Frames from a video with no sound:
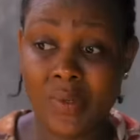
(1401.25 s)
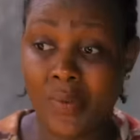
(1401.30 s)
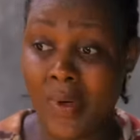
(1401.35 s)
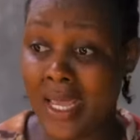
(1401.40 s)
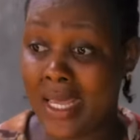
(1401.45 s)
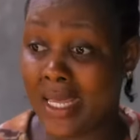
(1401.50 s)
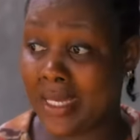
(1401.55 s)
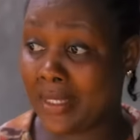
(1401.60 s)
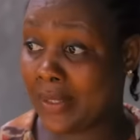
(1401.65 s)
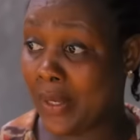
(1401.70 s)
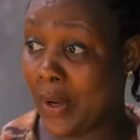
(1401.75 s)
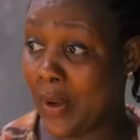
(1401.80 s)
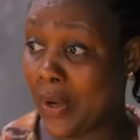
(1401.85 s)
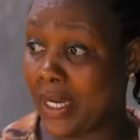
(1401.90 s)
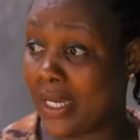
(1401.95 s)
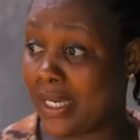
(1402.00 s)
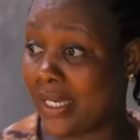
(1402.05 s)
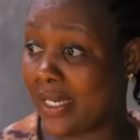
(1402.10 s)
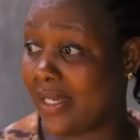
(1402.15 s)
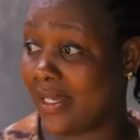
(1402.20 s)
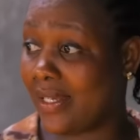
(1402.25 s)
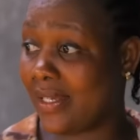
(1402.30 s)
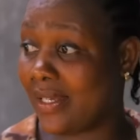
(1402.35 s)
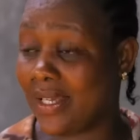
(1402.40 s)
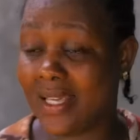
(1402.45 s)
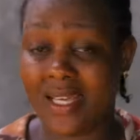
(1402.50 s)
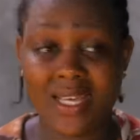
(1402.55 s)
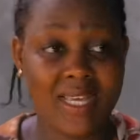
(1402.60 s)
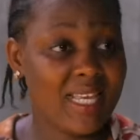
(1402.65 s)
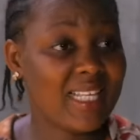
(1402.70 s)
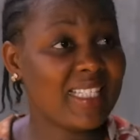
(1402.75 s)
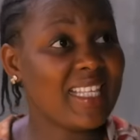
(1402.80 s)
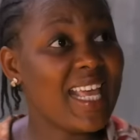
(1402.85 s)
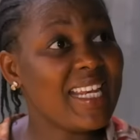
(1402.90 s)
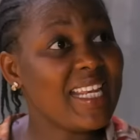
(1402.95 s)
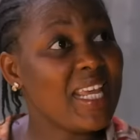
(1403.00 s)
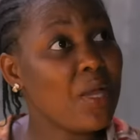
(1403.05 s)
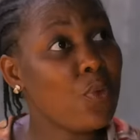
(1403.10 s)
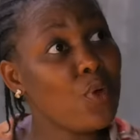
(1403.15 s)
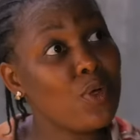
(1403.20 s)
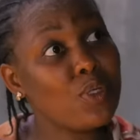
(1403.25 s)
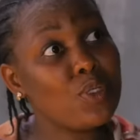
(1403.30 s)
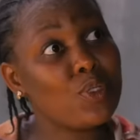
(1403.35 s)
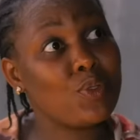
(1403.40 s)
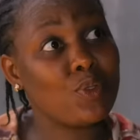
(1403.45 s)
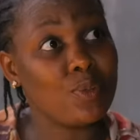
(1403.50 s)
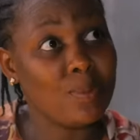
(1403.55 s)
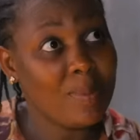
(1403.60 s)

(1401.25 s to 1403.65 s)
the way he's going, he said he wants to